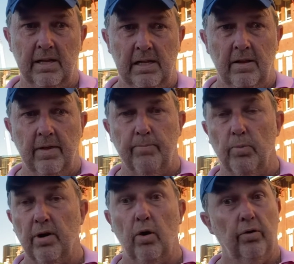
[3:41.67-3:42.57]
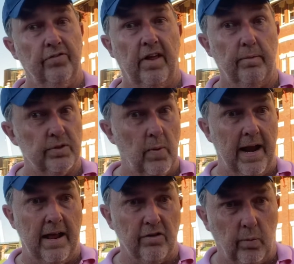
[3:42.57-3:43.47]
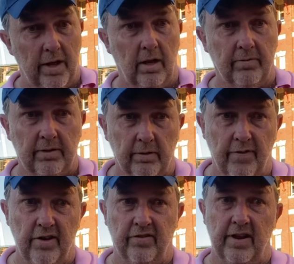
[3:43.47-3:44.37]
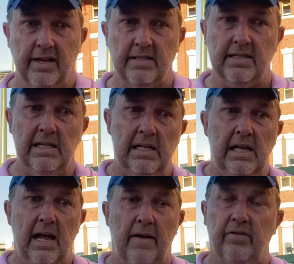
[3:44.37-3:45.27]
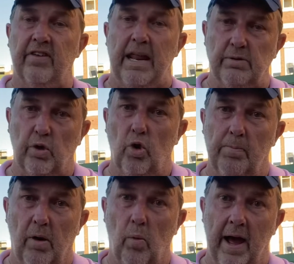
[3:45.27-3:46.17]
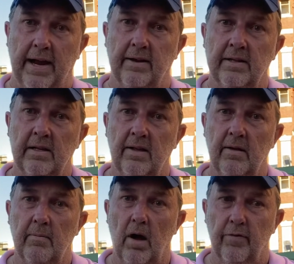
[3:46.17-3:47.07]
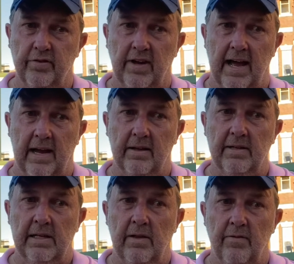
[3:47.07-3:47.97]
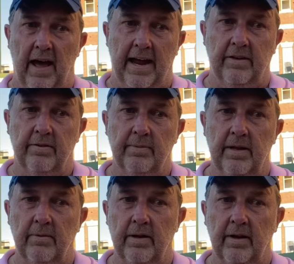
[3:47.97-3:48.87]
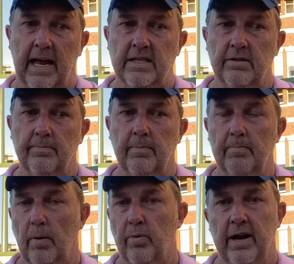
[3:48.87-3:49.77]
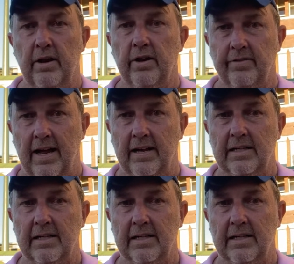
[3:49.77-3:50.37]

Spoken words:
Then Bumrah also was run out as well to finish the innings after saying he was caught by Wade off Stark for 8, and in the case of Bumrah he got a duck.